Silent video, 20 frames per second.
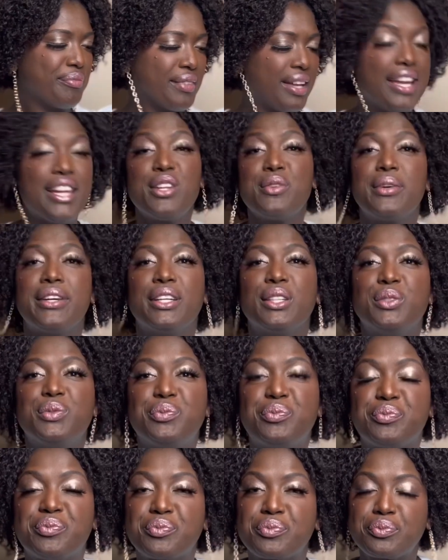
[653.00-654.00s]
Anyway,
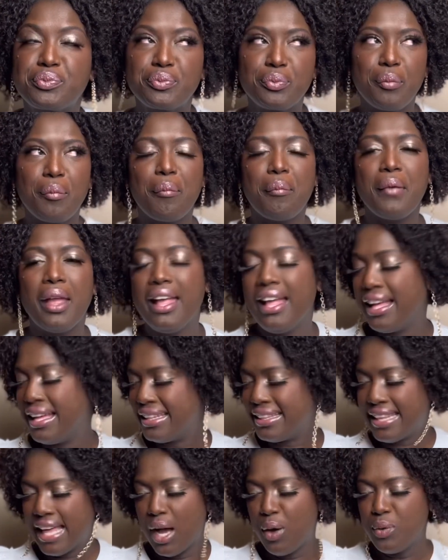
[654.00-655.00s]

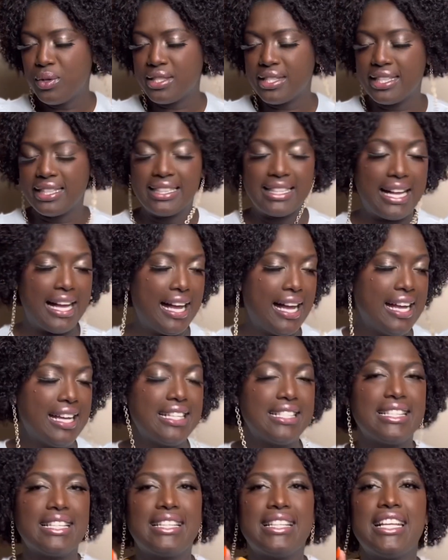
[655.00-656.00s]
that was it,
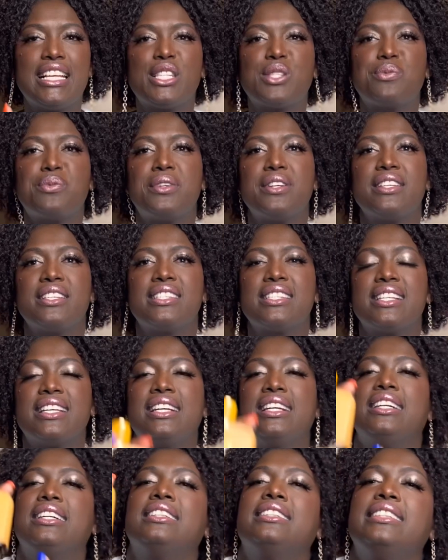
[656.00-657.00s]
guys. This was
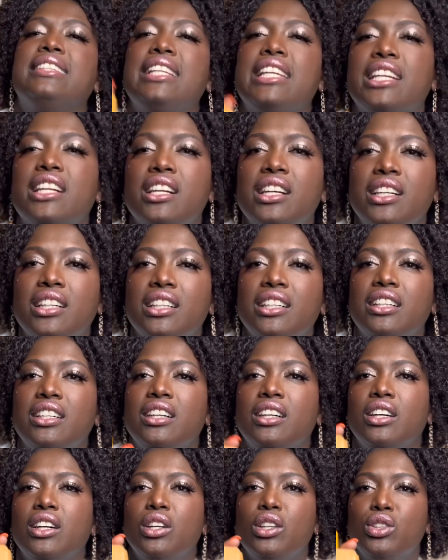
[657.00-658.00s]
Mica
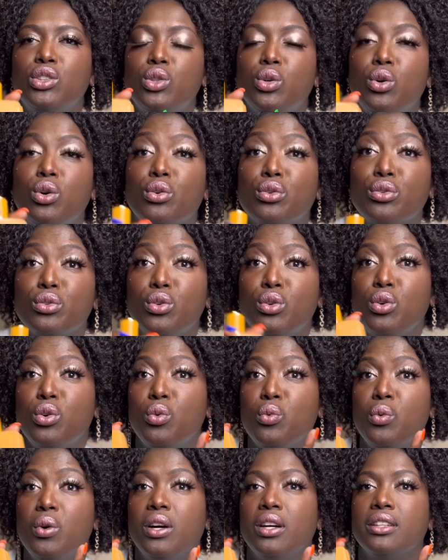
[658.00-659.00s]
Doro
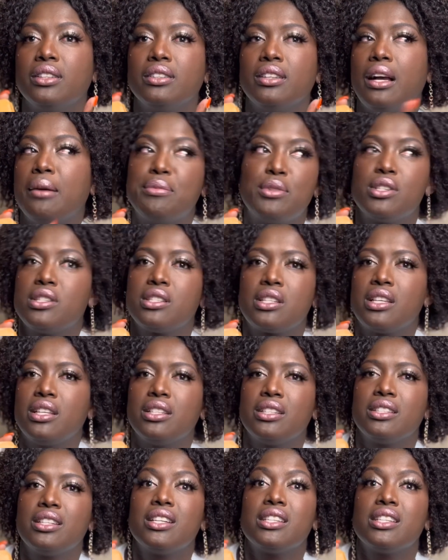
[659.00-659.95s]
1. I'm just kidding.